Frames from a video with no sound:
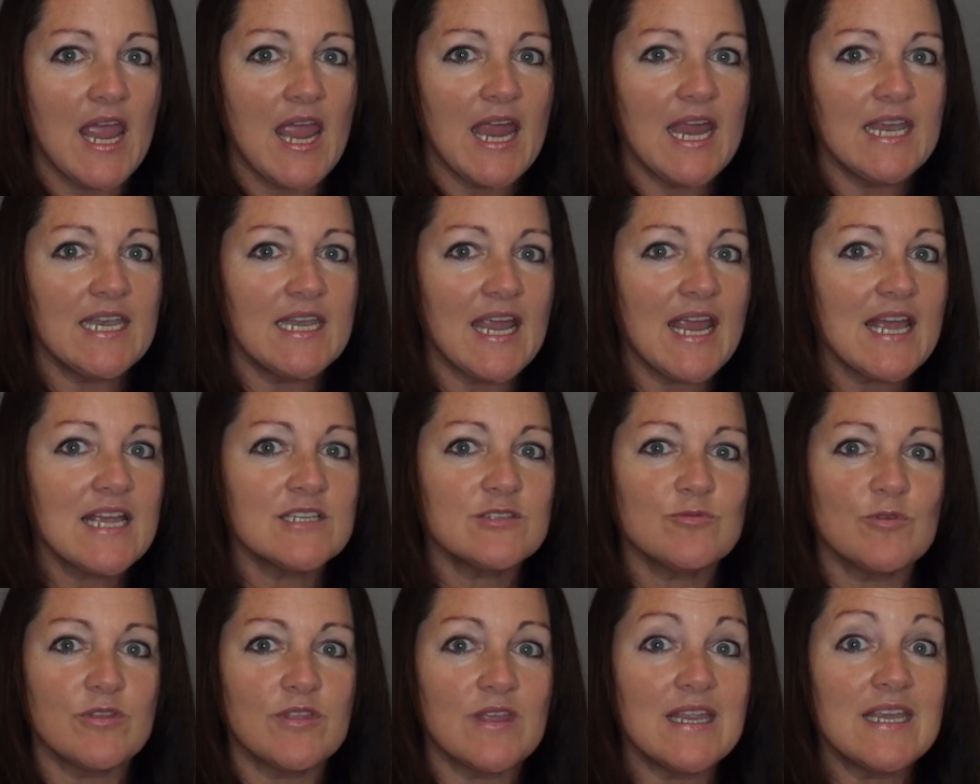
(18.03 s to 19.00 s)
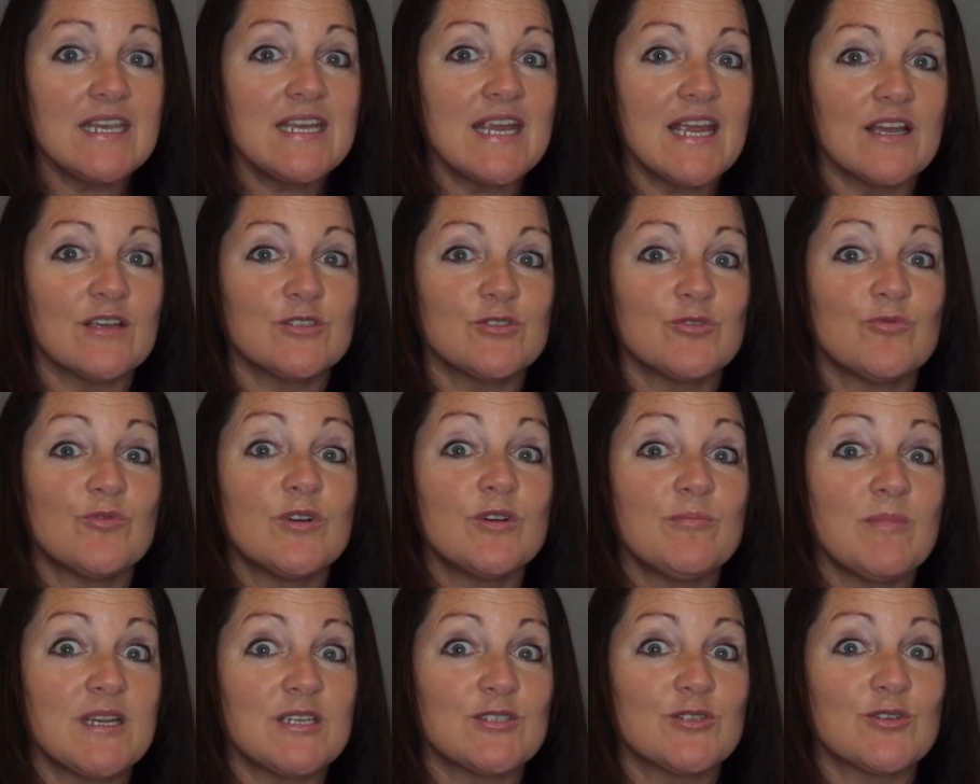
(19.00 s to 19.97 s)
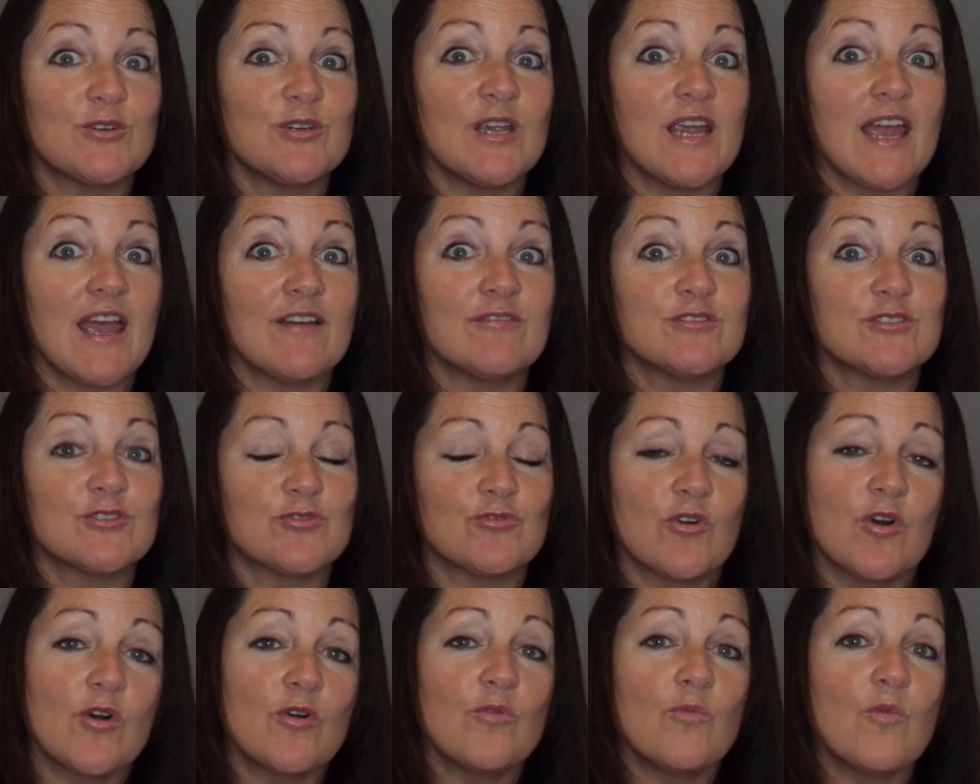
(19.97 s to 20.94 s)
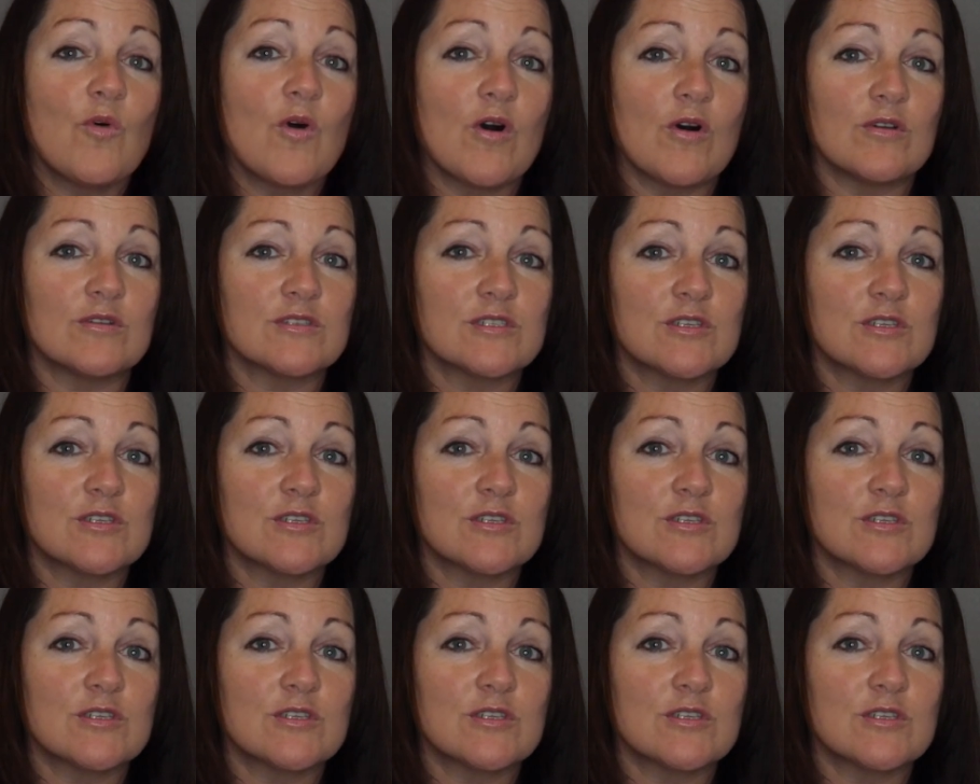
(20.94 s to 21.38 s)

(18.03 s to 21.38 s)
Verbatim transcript: And as with any house, you want to make sure you have strong walls.